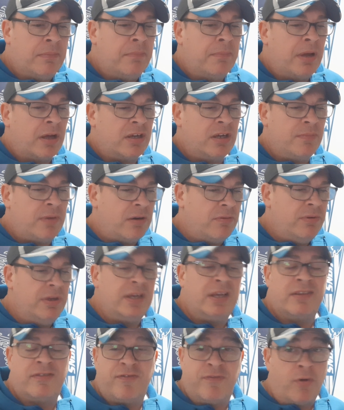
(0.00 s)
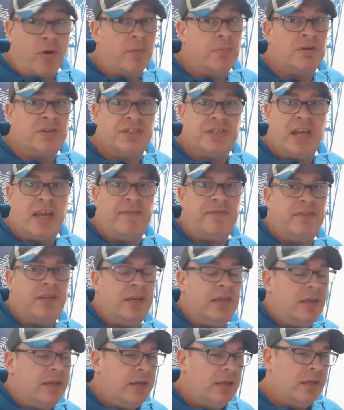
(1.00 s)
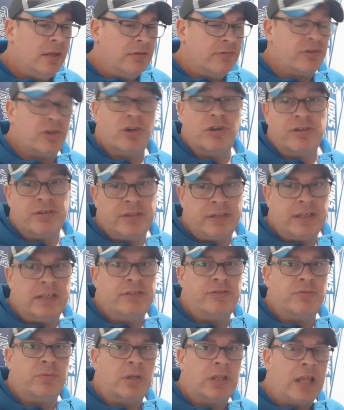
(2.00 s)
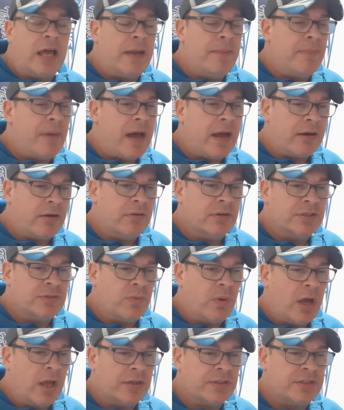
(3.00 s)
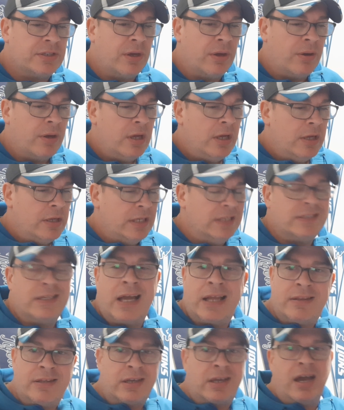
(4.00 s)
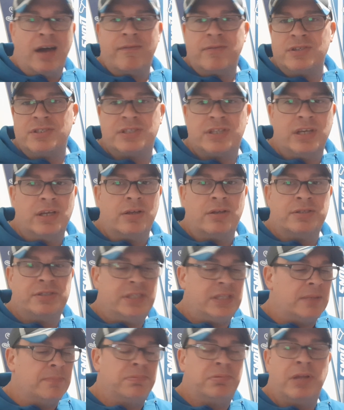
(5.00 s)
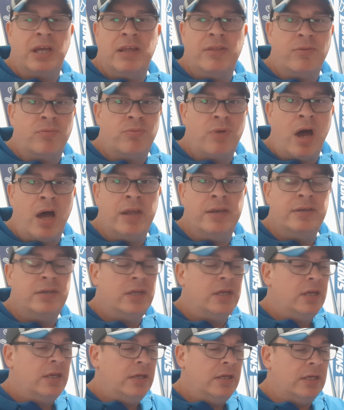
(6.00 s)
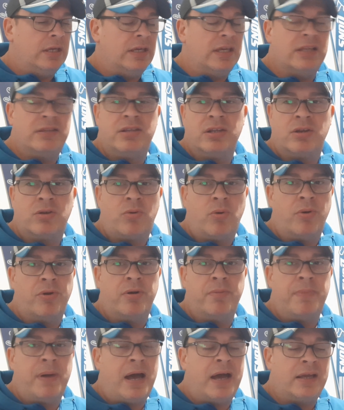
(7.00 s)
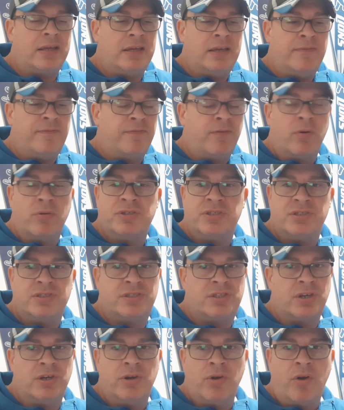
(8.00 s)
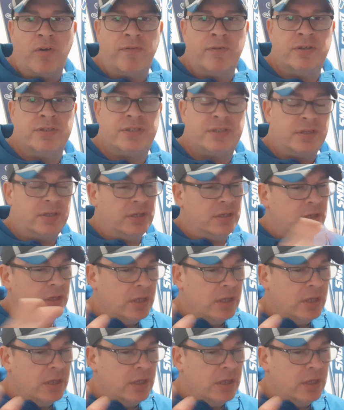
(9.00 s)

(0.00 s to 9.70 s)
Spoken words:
Malcolm Rodriguez, former safety, turned into a linebacker as well. So he's got the cover skills. He can play the run. He can get to the quarterback. He forces turnovers.